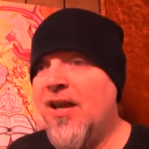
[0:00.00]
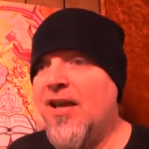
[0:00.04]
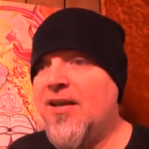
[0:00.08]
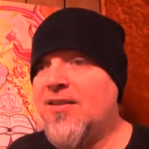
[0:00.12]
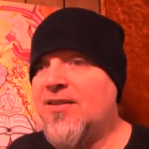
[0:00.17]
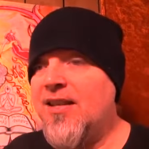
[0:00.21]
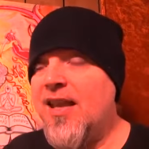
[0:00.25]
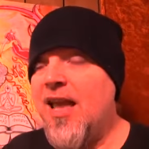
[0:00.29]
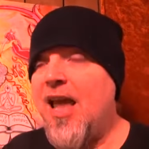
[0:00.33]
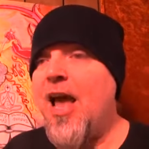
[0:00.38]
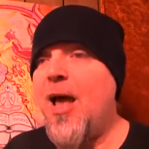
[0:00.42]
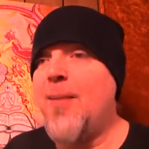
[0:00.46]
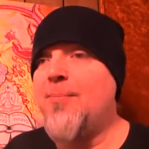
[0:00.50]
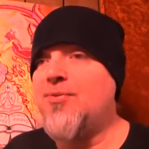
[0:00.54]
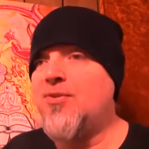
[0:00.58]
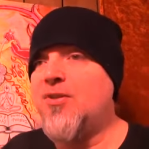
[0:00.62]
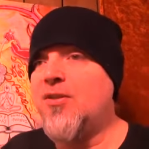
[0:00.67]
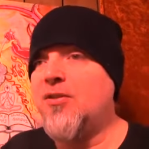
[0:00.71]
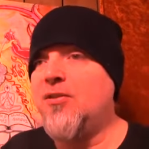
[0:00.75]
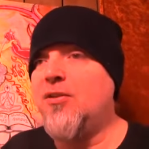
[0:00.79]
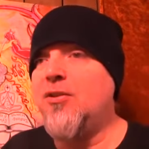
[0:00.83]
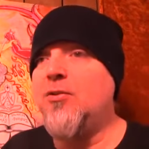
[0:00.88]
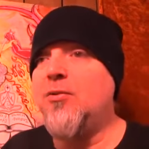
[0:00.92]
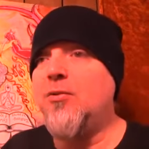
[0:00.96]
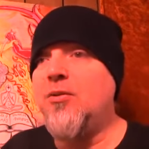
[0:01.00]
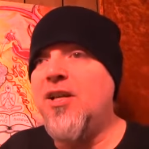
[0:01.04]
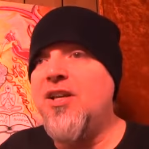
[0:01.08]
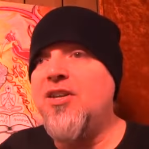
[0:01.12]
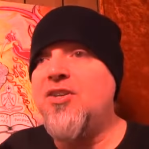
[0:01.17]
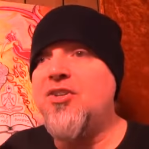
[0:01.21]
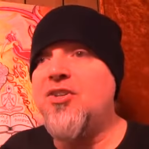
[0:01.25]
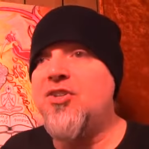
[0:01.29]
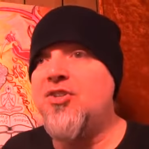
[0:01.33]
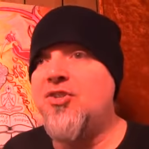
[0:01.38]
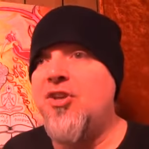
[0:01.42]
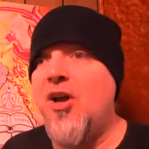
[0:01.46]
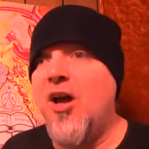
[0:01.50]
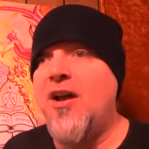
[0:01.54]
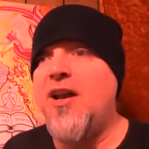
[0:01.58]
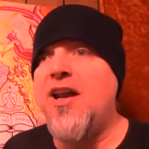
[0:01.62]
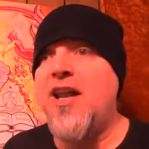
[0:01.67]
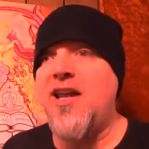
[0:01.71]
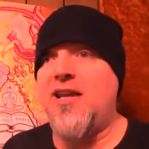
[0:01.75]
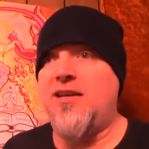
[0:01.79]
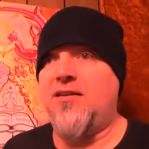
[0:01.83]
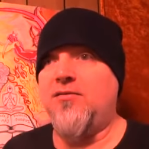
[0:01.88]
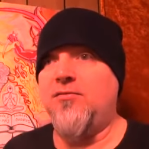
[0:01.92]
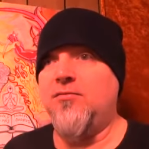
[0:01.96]
is absolutely
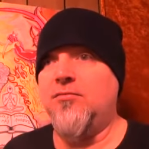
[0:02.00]
stunning.